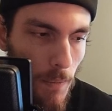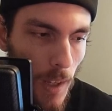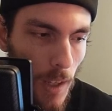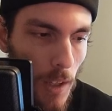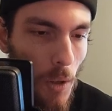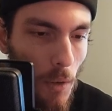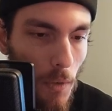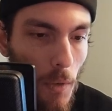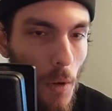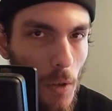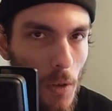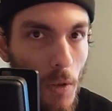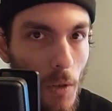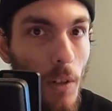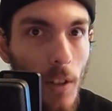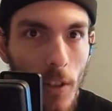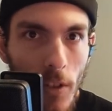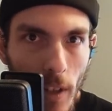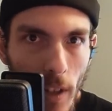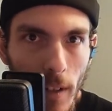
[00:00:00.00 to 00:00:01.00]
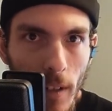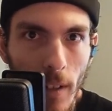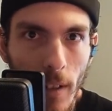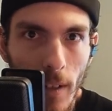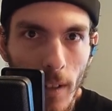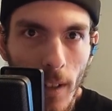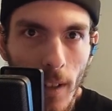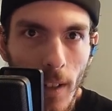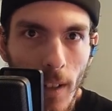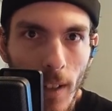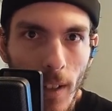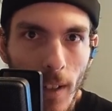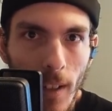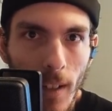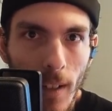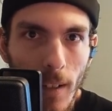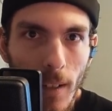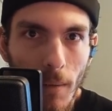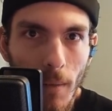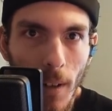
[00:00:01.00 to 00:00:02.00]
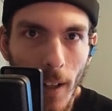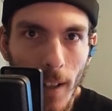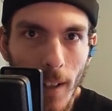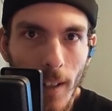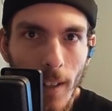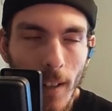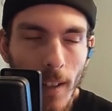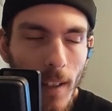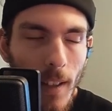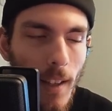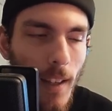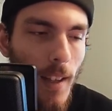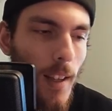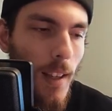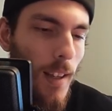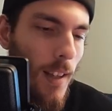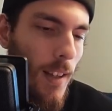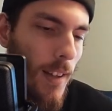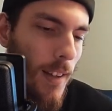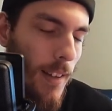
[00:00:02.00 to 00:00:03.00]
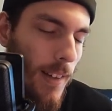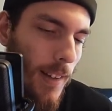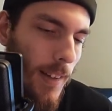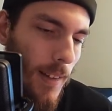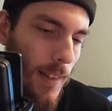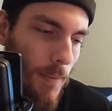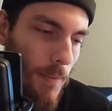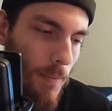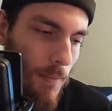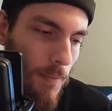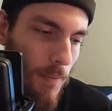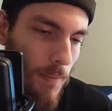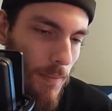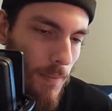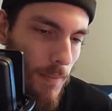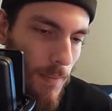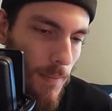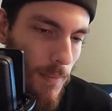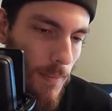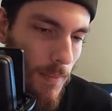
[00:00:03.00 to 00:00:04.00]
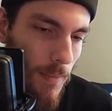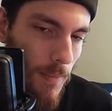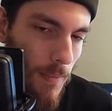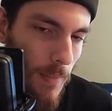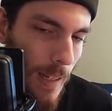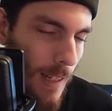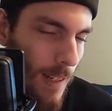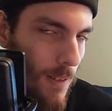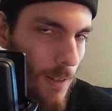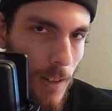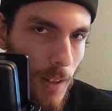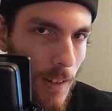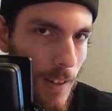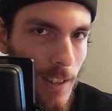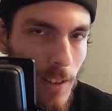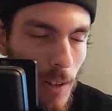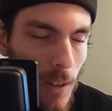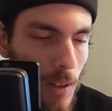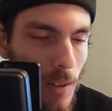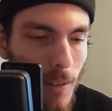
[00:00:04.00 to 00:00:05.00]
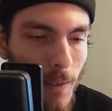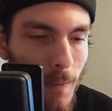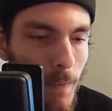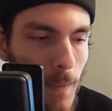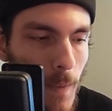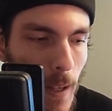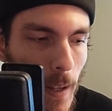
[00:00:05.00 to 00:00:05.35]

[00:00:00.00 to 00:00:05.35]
you know for his own agenda, right? Um, I don't know. It's all